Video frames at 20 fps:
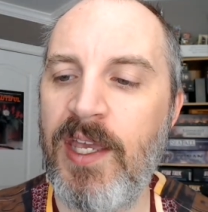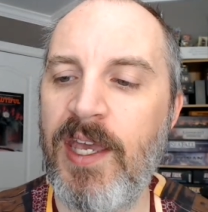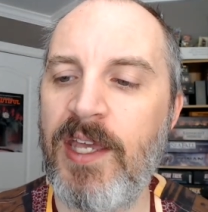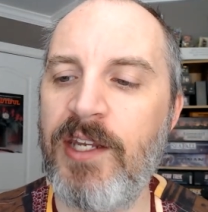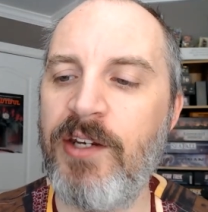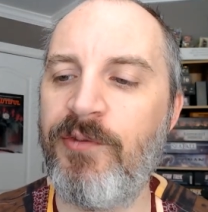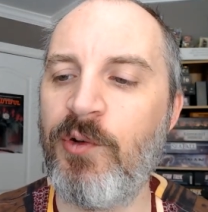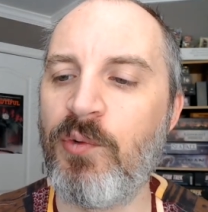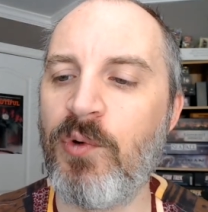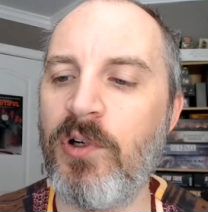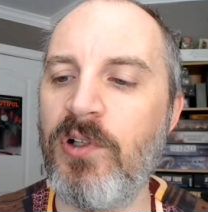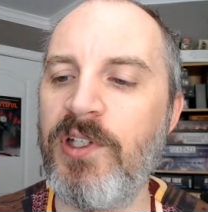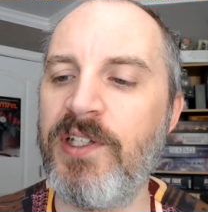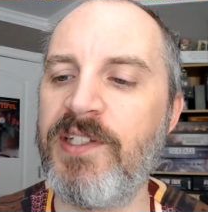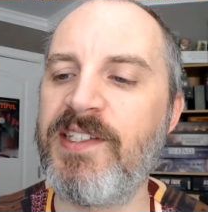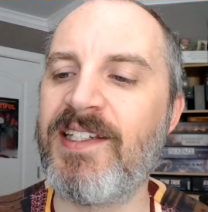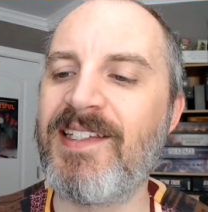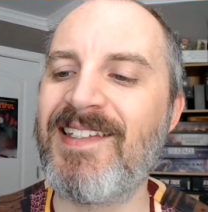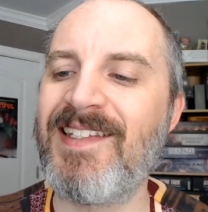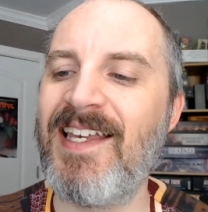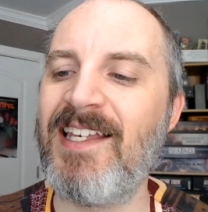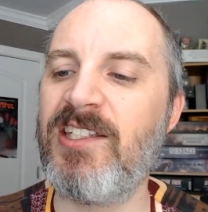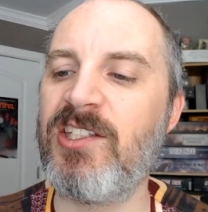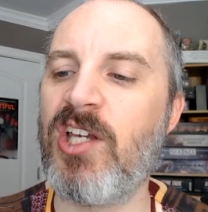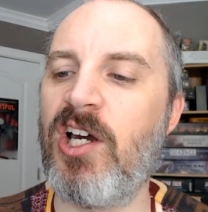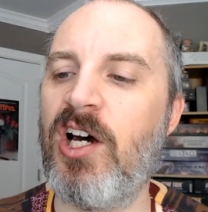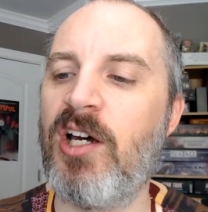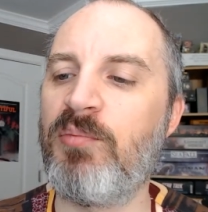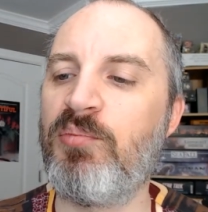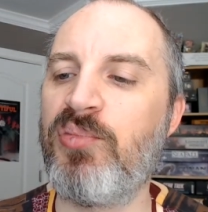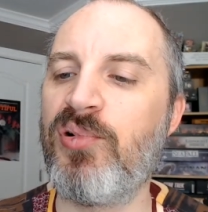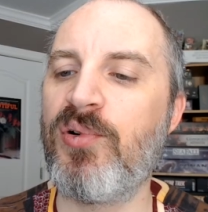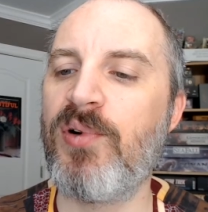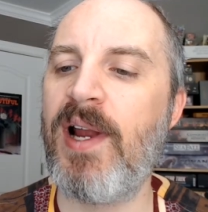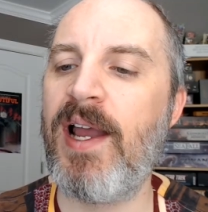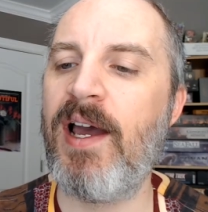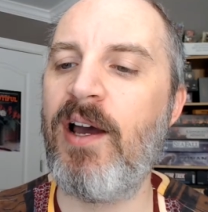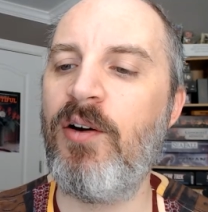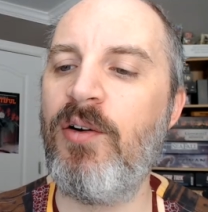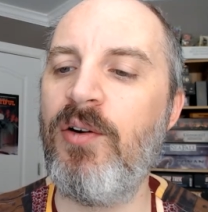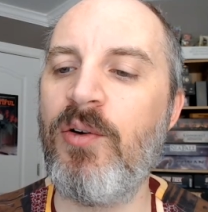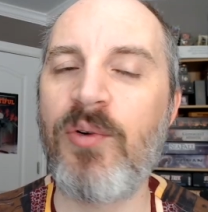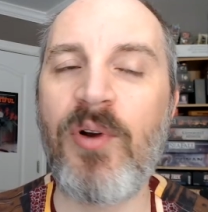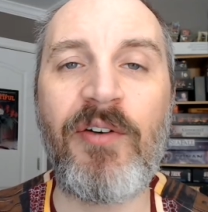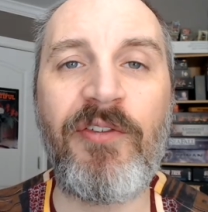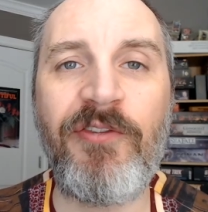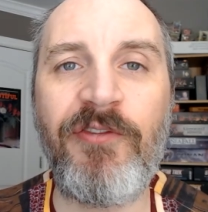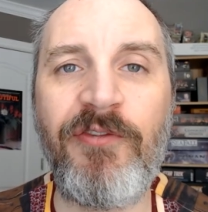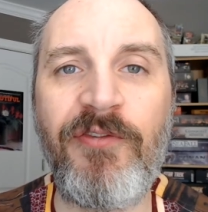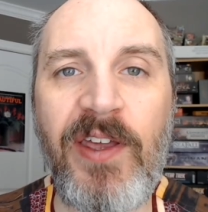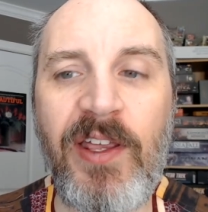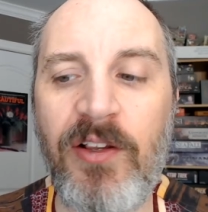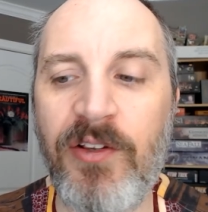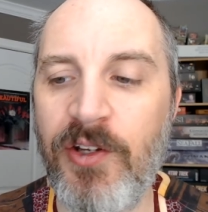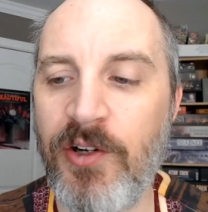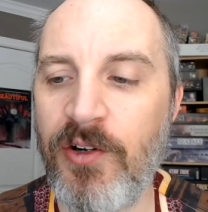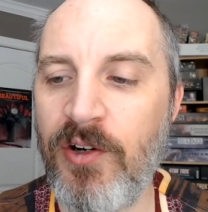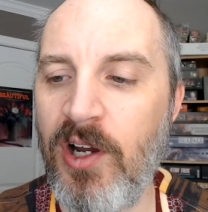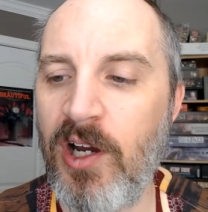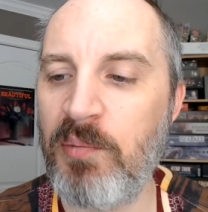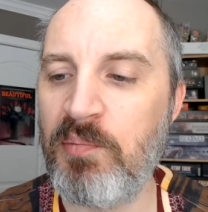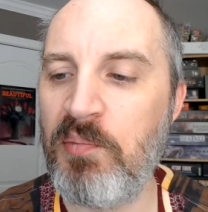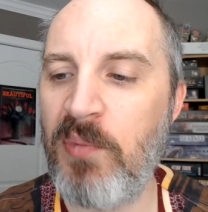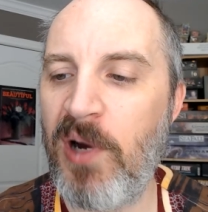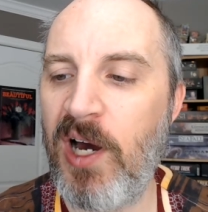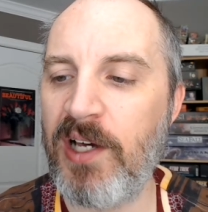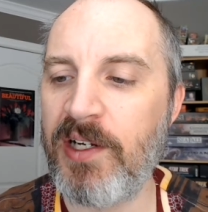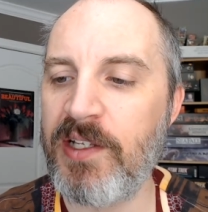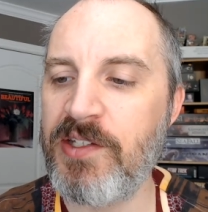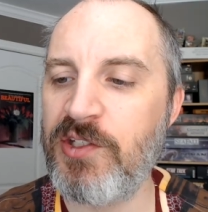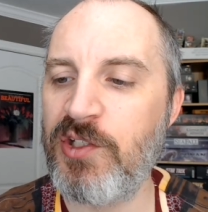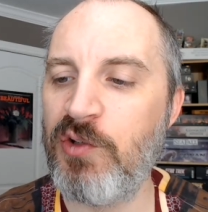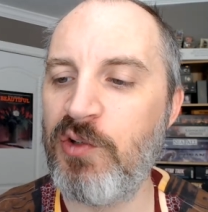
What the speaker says: And if you roll a success on proud or a failure on modest,